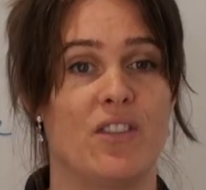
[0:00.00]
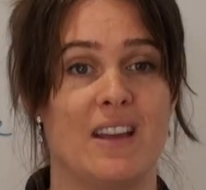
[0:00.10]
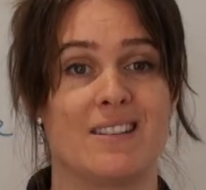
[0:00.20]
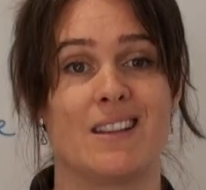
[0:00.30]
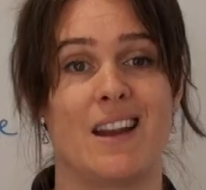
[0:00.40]

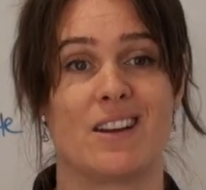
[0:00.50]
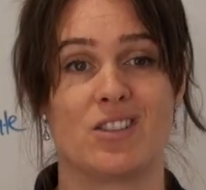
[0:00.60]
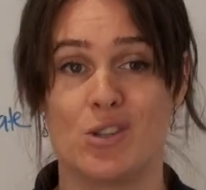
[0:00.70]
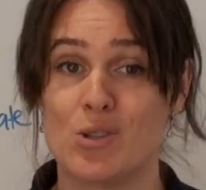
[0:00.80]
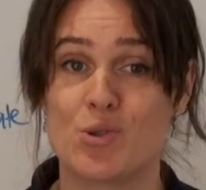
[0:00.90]
things that
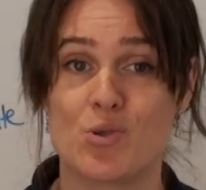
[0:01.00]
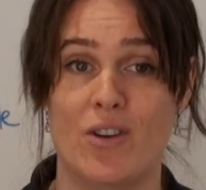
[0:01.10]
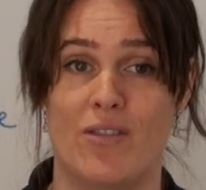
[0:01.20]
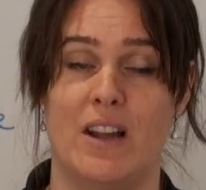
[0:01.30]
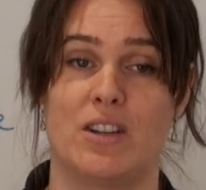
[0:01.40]
actually destroy
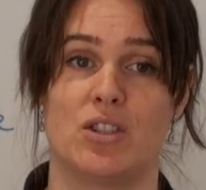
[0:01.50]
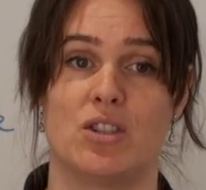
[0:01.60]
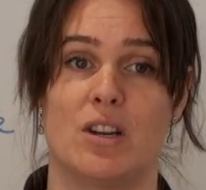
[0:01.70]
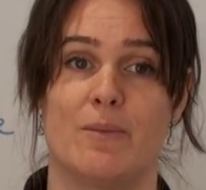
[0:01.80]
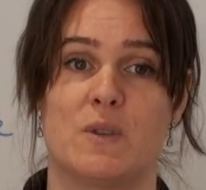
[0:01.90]

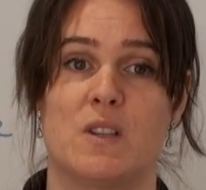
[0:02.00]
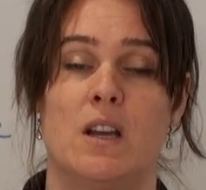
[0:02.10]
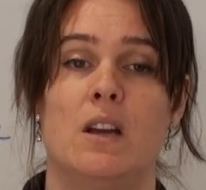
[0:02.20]
relationships.